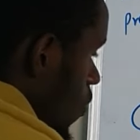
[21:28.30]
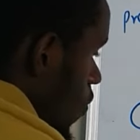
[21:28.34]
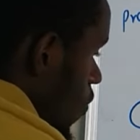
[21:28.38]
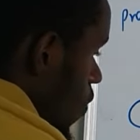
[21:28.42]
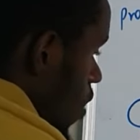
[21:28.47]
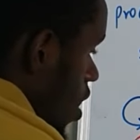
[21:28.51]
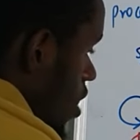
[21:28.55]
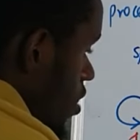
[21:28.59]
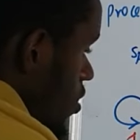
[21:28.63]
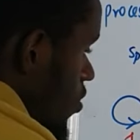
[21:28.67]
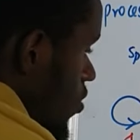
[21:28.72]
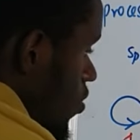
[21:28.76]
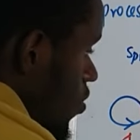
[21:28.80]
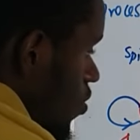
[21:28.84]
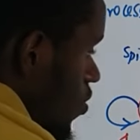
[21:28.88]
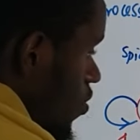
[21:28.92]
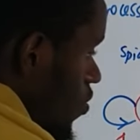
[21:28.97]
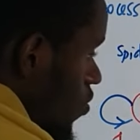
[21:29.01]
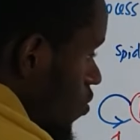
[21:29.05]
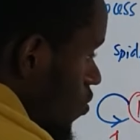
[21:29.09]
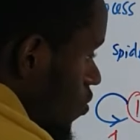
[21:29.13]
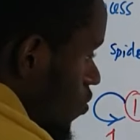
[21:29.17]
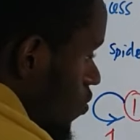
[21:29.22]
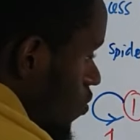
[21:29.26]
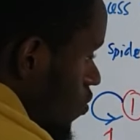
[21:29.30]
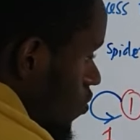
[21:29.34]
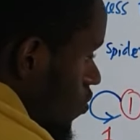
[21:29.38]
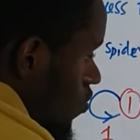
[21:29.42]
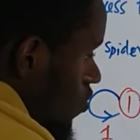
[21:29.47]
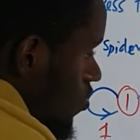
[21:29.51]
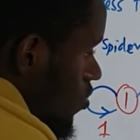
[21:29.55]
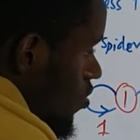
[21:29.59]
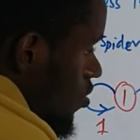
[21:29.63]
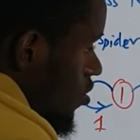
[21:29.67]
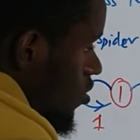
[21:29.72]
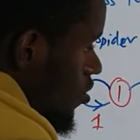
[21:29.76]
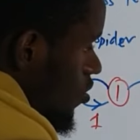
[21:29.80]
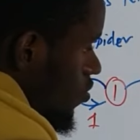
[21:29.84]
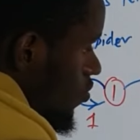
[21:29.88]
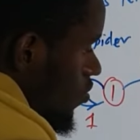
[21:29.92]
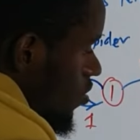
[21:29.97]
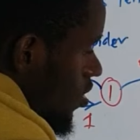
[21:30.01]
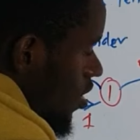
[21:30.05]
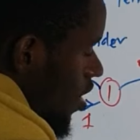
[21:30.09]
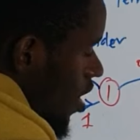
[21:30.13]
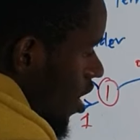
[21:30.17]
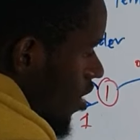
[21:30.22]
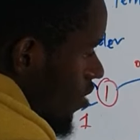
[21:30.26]
1, 2,
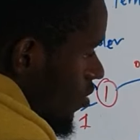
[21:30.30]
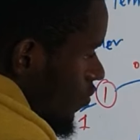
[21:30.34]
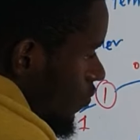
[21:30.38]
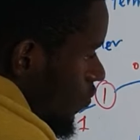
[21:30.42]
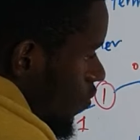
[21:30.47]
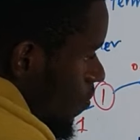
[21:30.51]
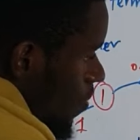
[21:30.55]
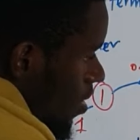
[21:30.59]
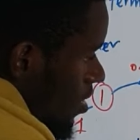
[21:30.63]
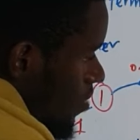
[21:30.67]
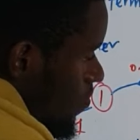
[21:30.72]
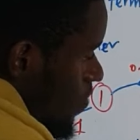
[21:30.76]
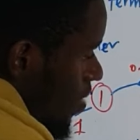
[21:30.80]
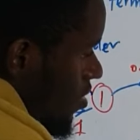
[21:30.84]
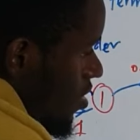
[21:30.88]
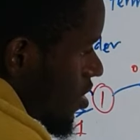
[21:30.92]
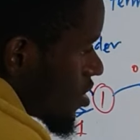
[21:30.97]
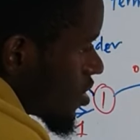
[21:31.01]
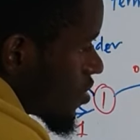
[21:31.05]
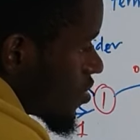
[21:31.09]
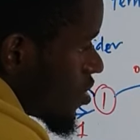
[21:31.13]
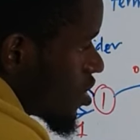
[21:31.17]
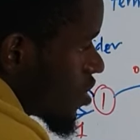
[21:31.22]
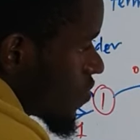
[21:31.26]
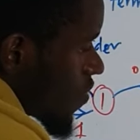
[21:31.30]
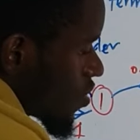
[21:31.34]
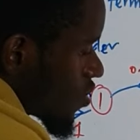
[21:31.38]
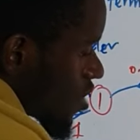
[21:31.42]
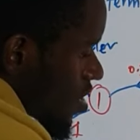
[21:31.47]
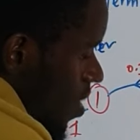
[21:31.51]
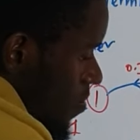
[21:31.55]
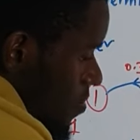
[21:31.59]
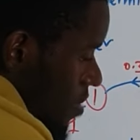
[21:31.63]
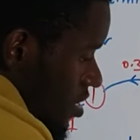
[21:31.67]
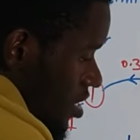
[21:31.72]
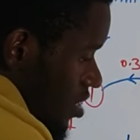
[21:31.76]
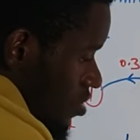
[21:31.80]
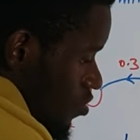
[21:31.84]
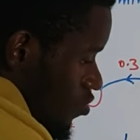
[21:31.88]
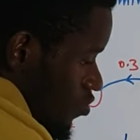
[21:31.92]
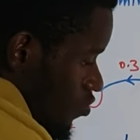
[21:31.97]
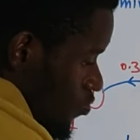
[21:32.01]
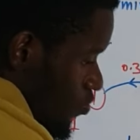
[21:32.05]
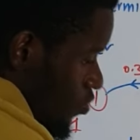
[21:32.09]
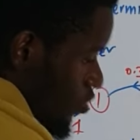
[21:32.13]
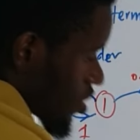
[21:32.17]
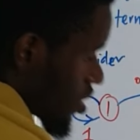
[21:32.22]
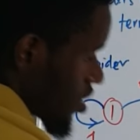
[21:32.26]
3, and 4. But these values, I'm just
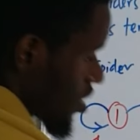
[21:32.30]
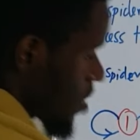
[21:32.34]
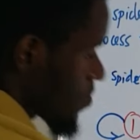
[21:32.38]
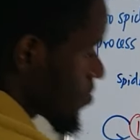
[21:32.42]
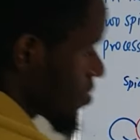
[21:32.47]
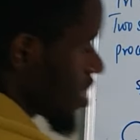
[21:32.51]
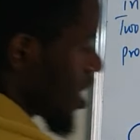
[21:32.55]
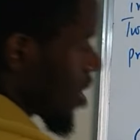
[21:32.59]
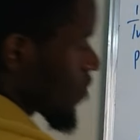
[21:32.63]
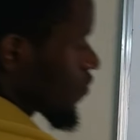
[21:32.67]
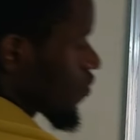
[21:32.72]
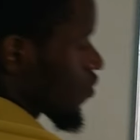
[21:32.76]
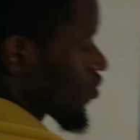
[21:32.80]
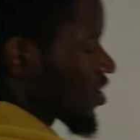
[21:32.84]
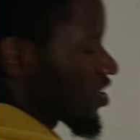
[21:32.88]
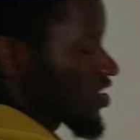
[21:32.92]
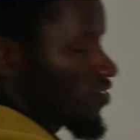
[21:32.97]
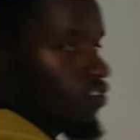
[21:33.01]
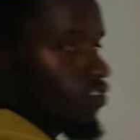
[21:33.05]
putting them there for